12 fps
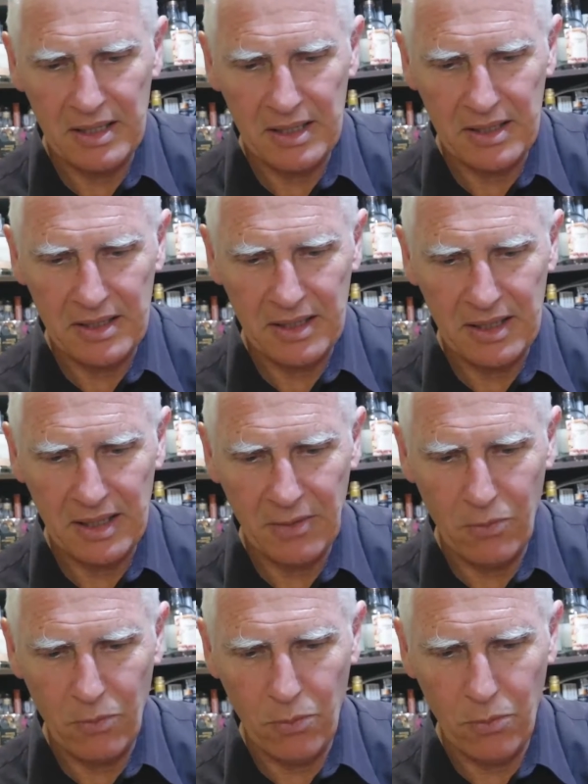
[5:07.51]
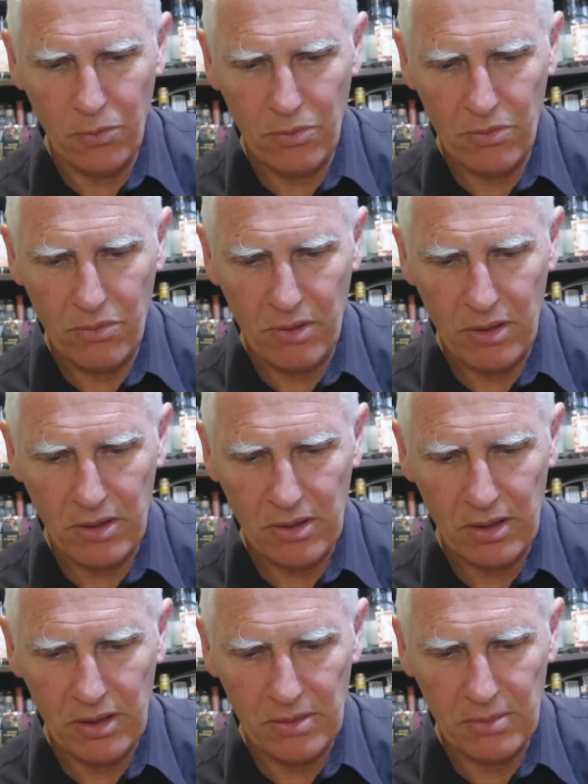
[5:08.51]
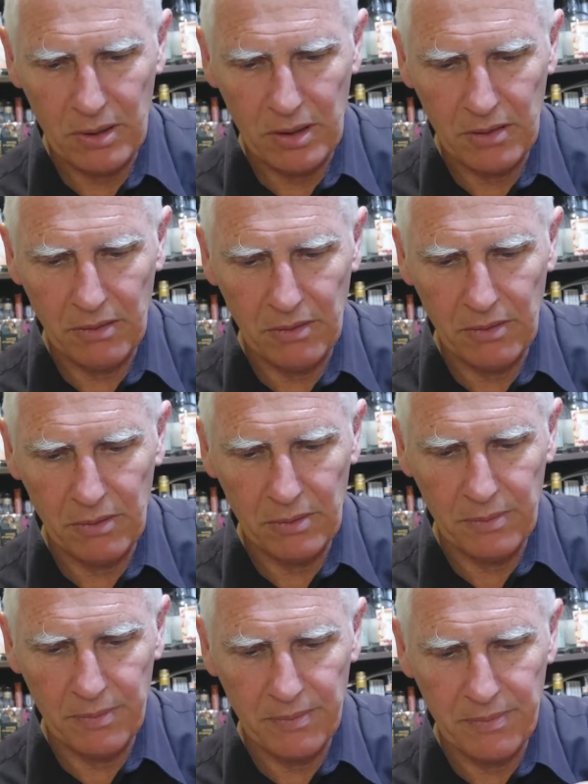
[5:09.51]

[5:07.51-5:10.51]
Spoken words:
is right on the edge of being over full.